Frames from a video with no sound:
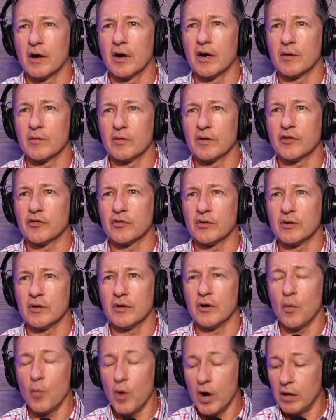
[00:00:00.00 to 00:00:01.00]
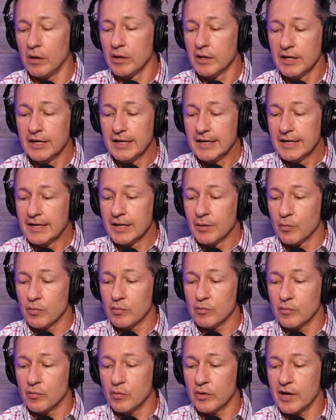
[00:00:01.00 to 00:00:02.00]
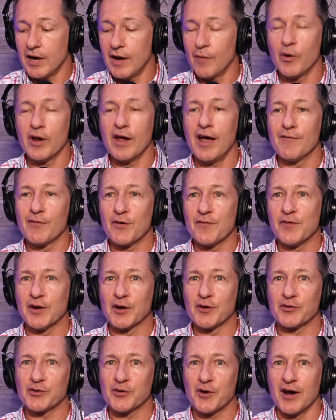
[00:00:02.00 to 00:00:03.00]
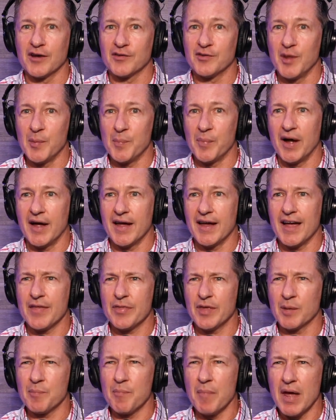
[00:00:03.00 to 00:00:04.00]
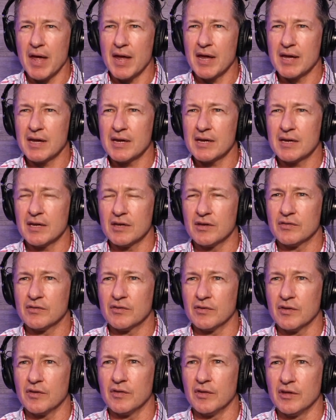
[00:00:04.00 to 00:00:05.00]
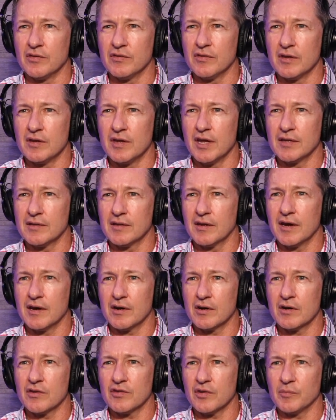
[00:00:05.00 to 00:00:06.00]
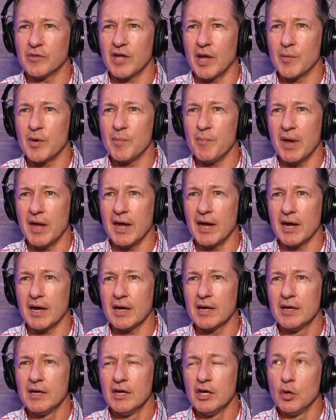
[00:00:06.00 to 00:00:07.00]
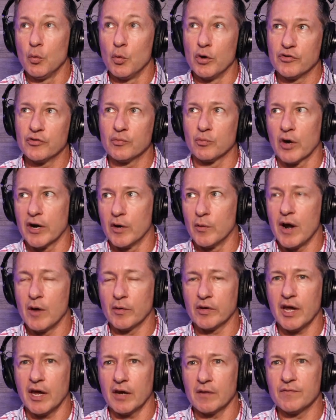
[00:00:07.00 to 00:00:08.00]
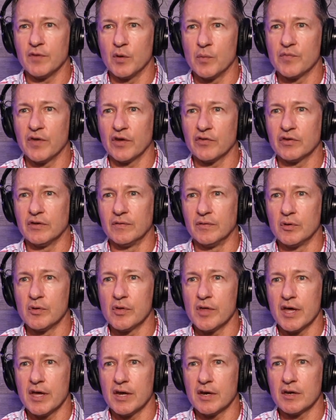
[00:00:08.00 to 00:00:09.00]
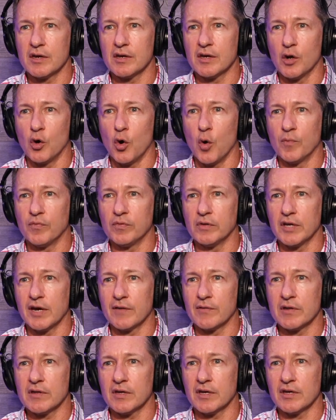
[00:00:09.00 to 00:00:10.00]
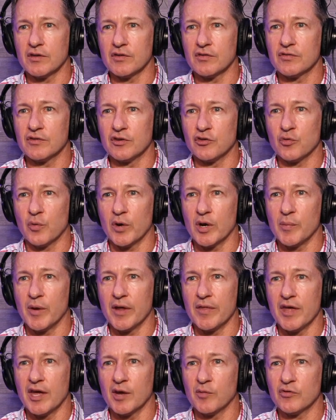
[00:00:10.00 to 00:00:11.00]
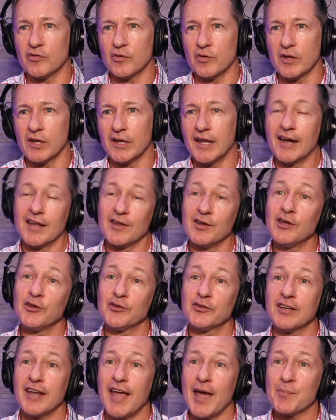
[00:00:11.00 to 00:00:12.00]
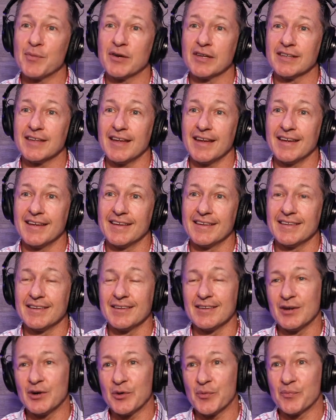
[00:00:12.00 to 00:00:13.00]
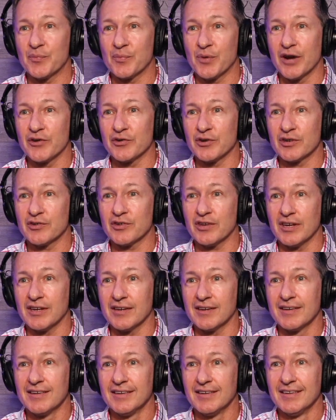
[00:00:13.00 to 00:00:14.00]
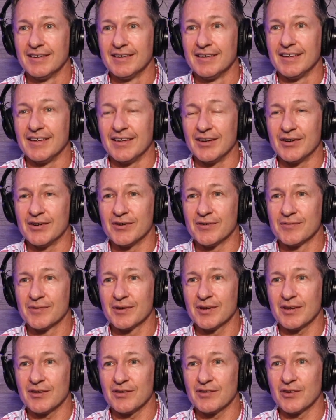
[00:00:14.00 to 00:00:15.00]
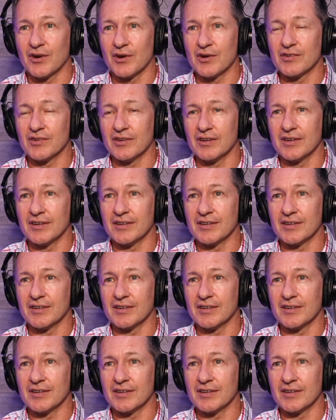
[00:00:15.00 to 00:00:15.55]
All right. Well, that's good to know. Well, we have our fingers crossed that by, I think, May is the date that I heard, sometime in May, which right around Cannes Film Festival, then, hopefully everything is situated by then so that a lot of deals can happen in Cannes and, projects can, can start